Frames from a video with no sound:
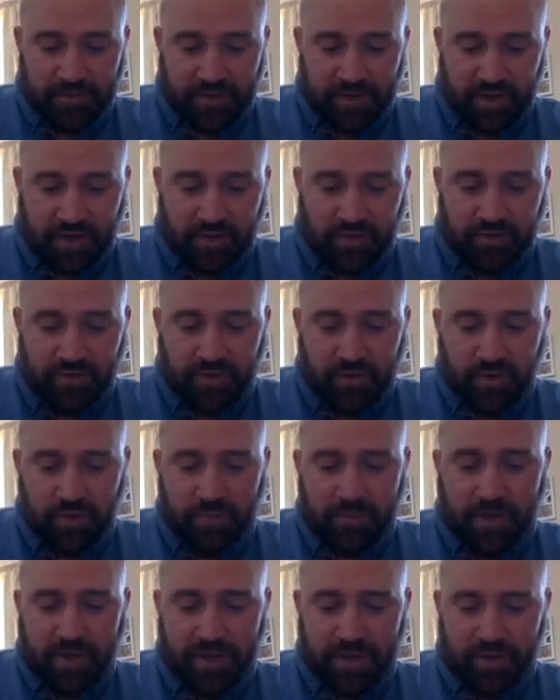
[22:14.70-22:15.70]
A reviewer
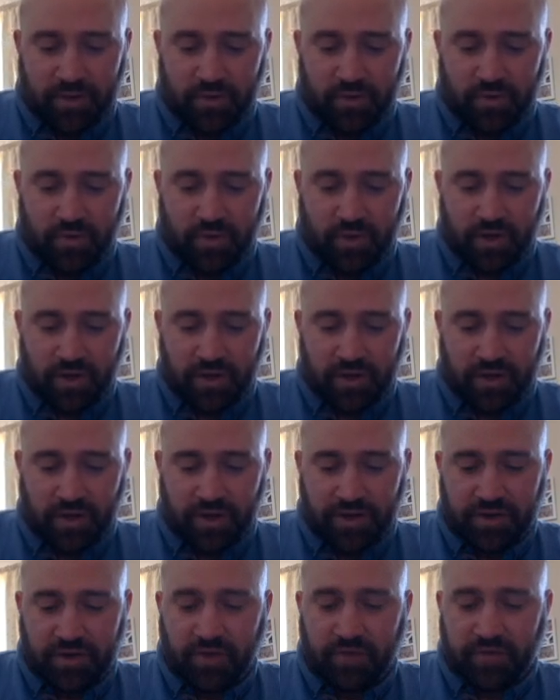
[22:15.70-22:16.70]
might call
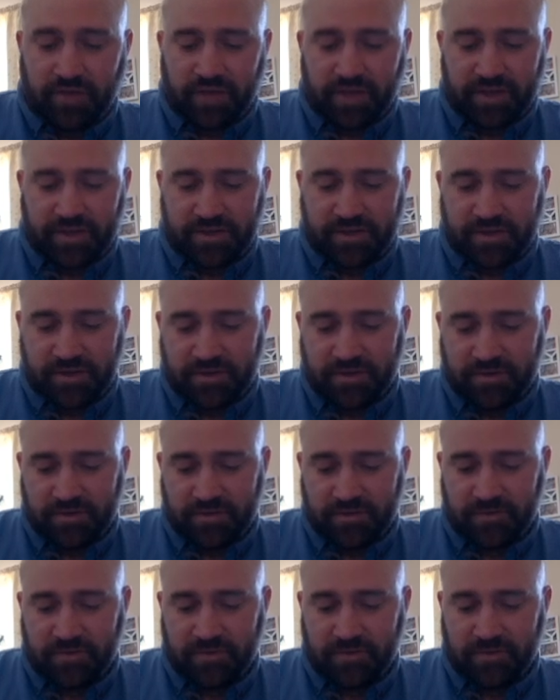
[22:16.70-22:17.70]
a novelist
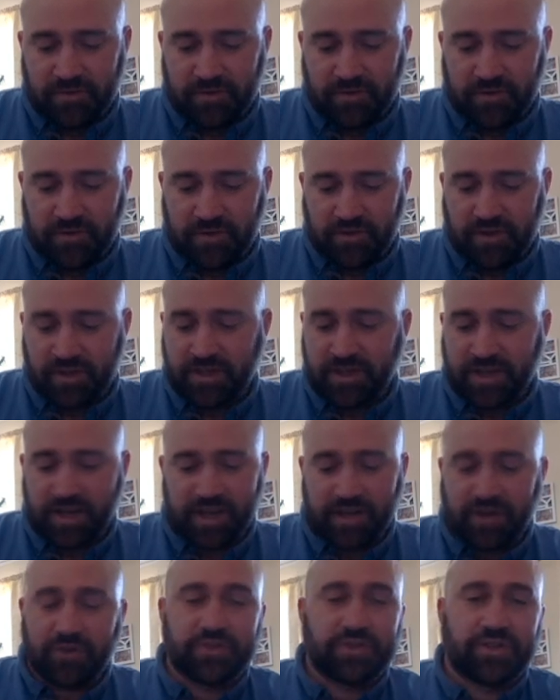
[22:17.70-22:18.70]
the
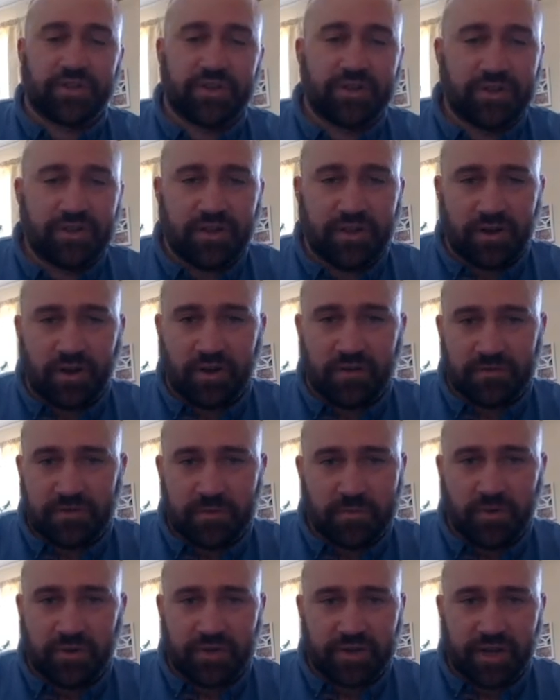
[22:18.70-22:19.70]
Jane Austen of the
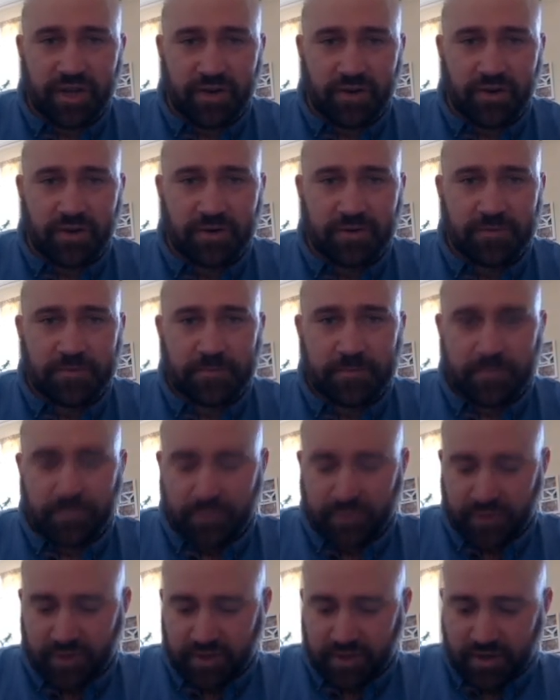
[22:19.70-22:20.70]
modern era.
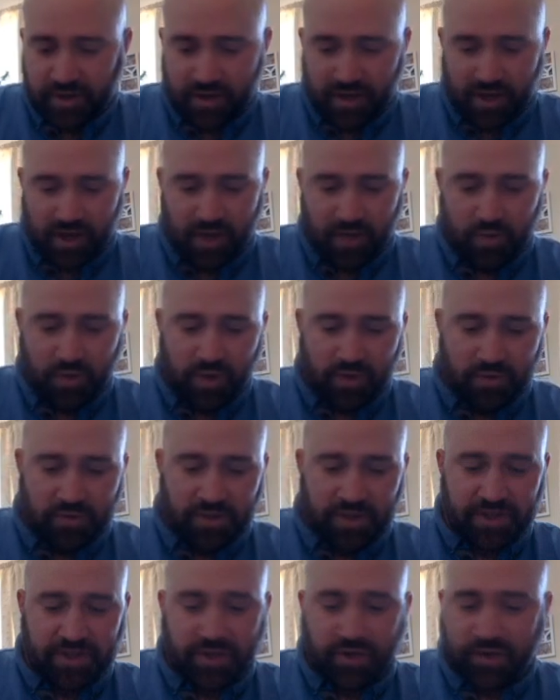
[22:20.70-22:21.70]
Well,
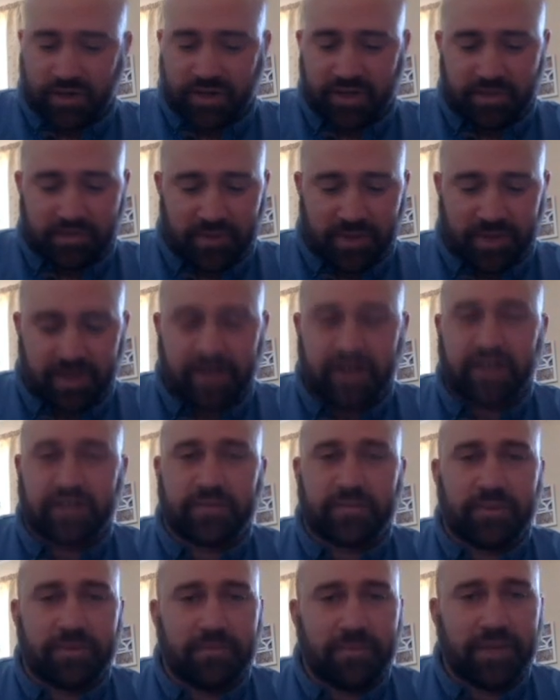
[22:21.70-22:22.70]
historically speaking, that's
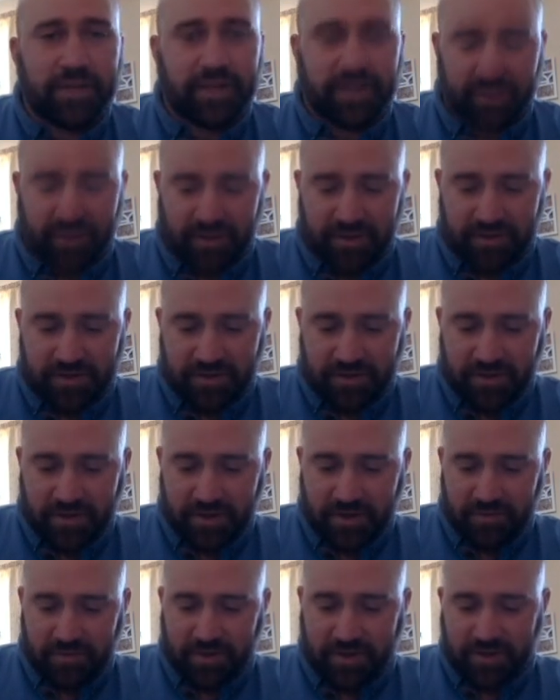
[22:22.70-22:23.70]
a bit meaningless
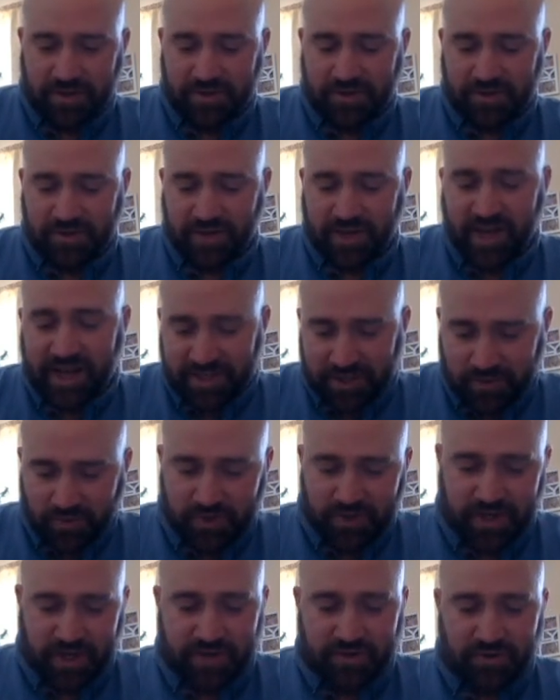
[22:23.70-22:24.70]
because the actual
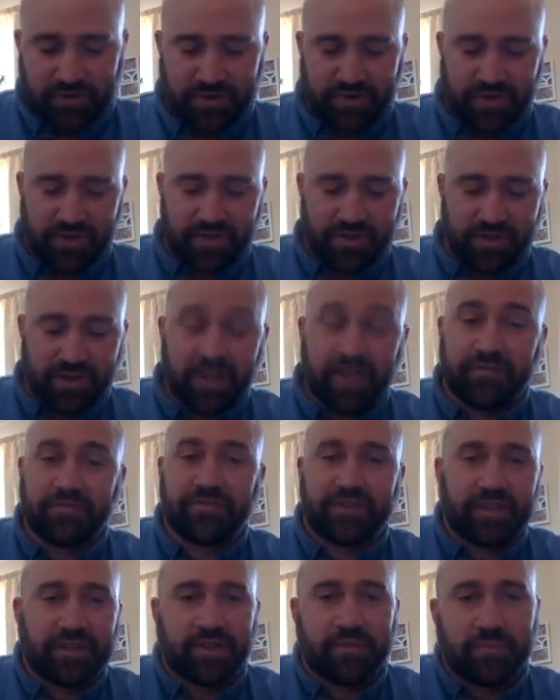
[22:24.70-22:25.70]
Jane Austen
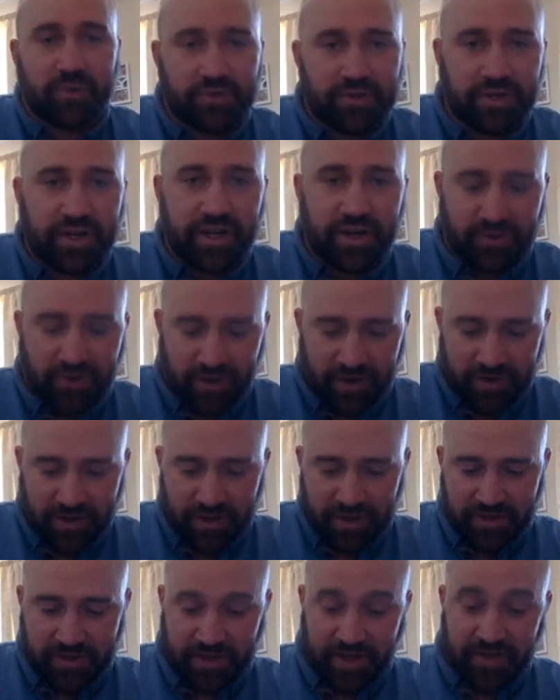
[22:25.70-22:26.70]
lived in the modern era.
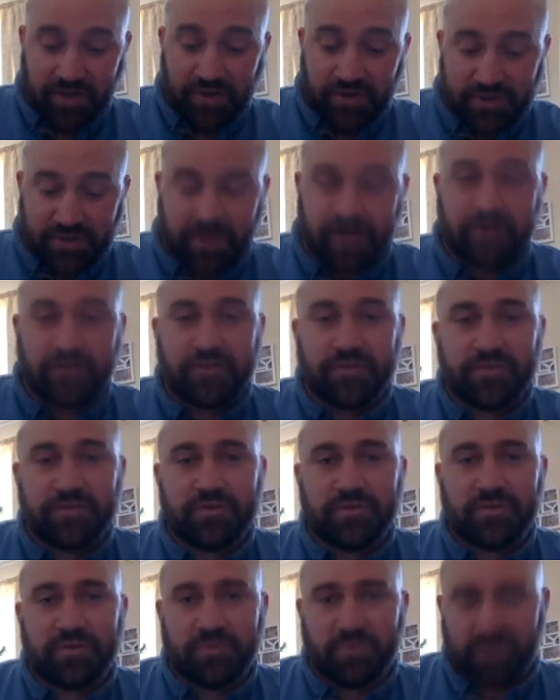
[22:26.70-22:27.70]
Jane Austen
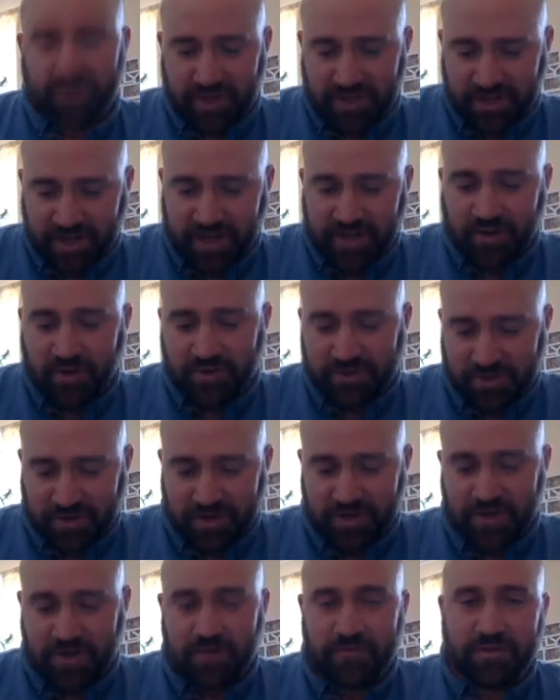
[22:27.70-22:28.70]
was the Jane
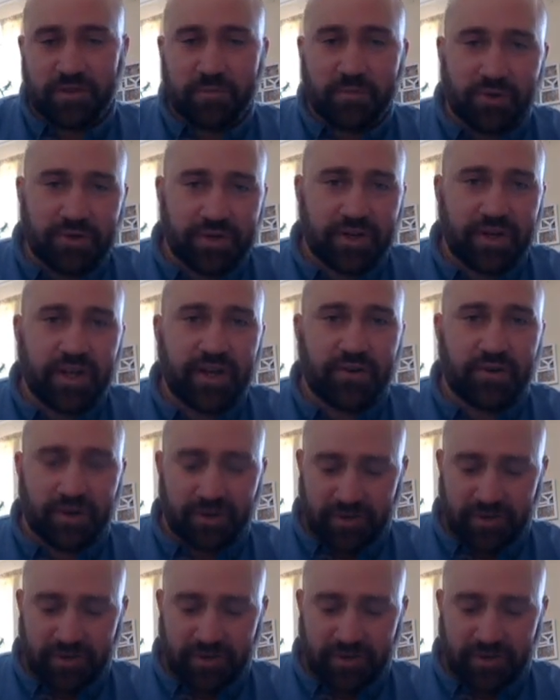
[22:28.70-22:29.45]
Austen of the modern era.